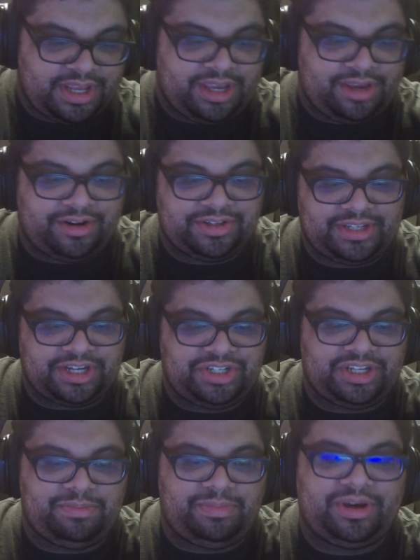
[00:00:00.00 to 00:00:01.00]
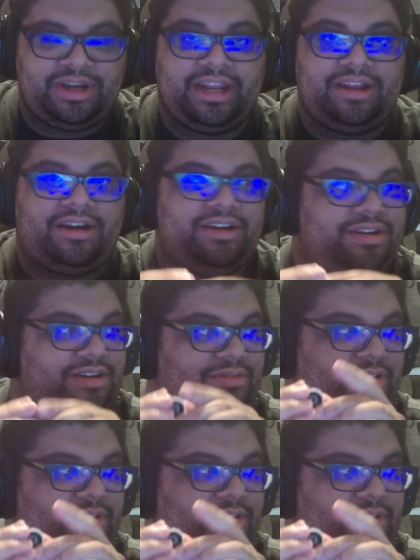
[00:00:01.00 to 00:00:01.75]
you'd essentially put it under where